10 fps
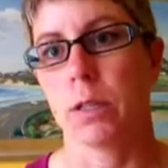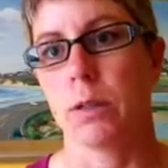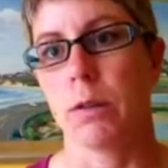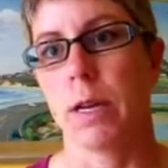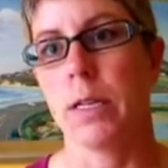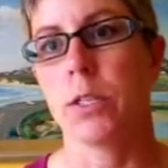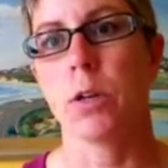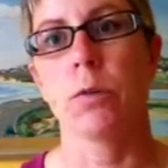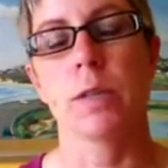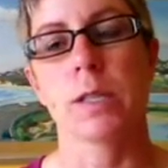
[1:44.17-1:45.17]
Okay?
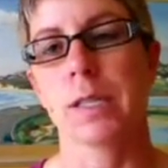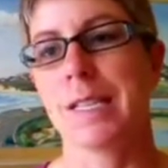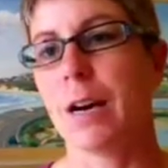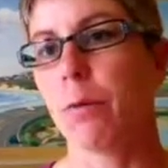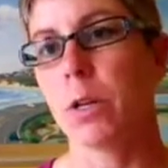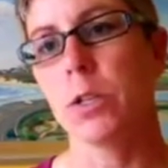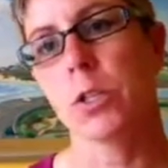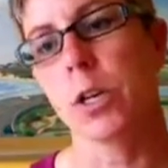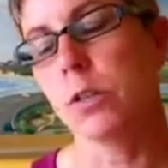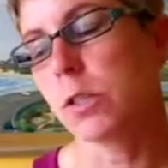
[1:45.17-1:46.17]
Don't this is not where you
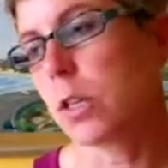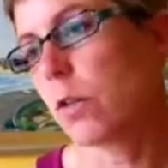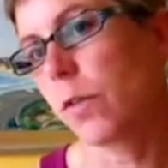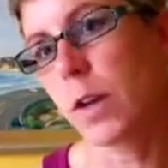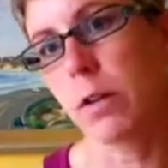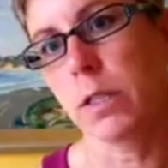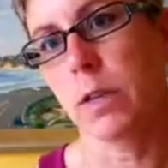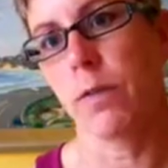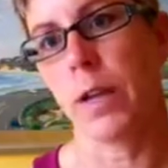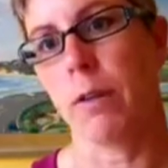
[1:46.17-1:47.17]
start using your
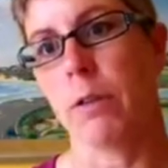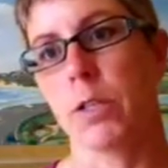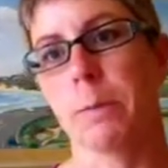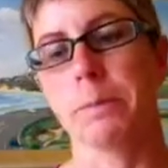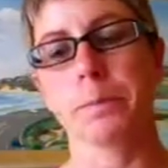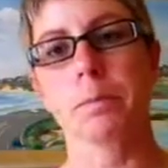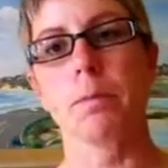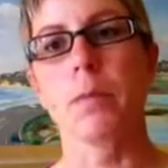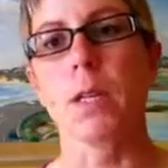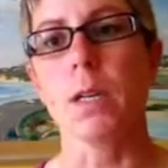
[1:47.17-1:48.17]
figurative language.
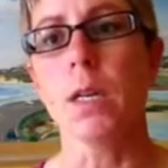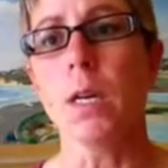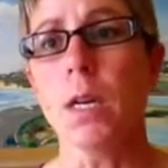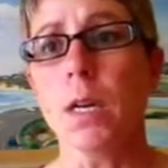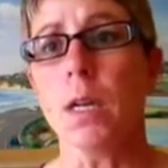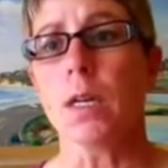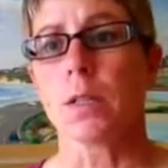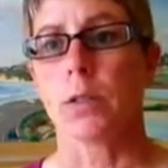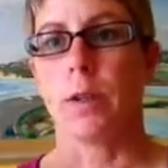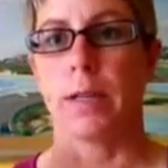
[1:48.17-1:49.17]

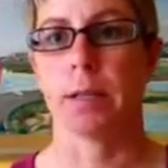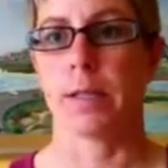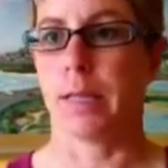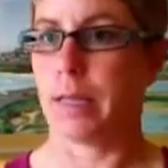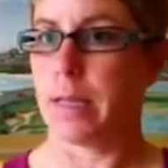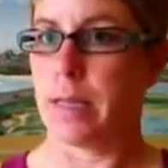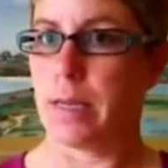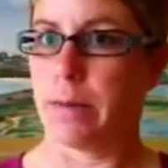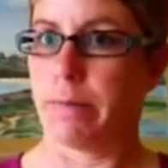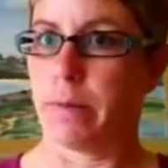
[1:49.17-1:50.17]
So that's the second
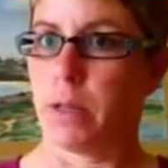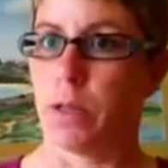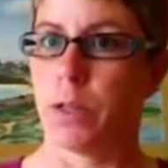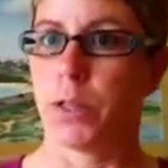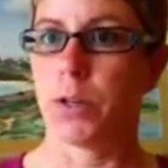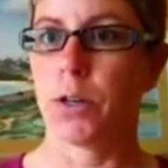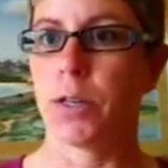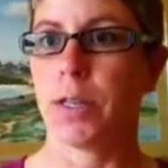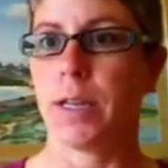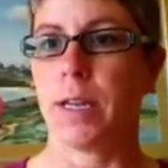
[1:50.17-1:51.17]
thing.
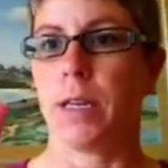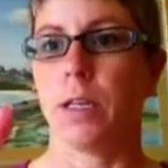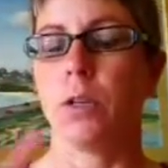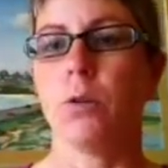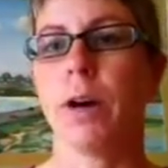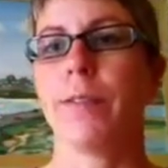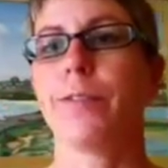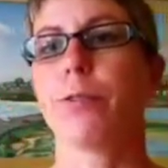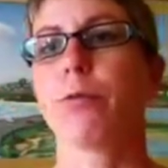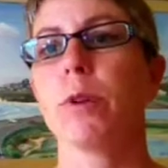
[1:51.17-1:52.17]
Third thing, you have
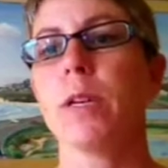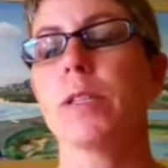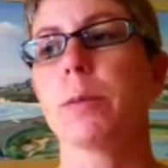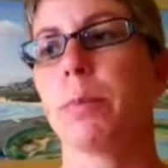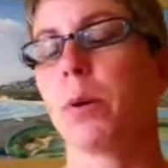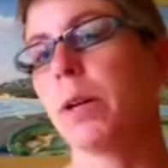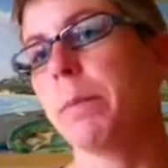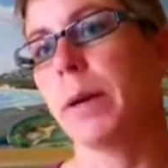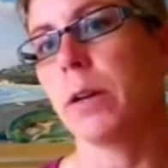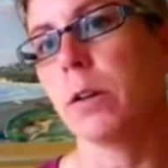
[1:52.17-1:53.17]
three
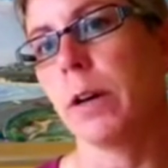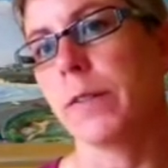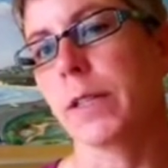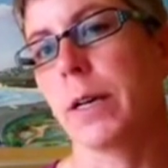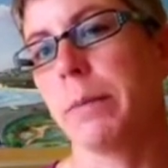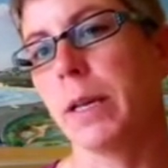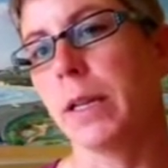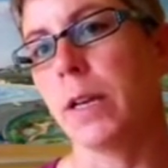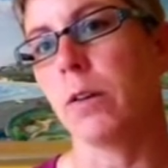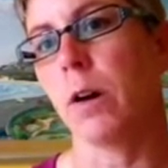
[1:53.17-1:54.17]
supporting paragraphs coming
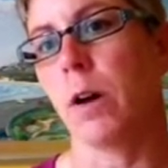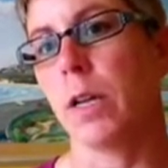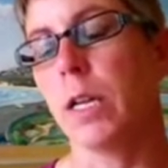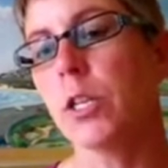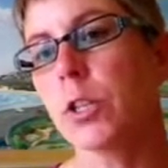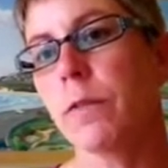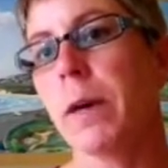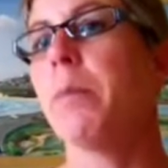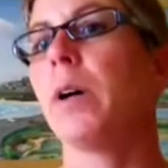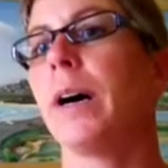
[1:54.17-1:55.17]
later on, and each of
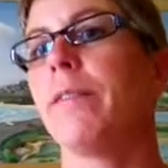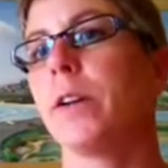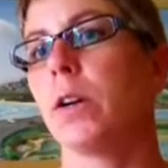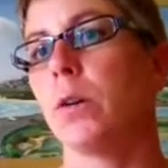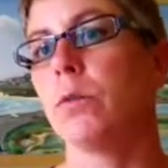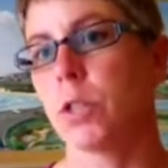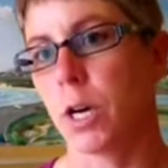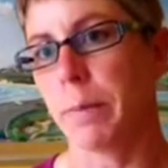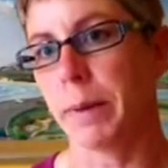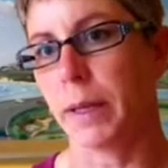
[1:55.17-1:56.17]
them will have their own
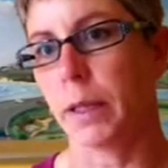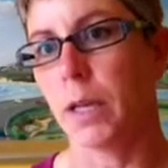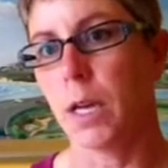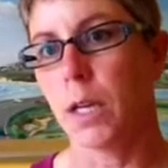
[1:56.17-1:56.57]
topic.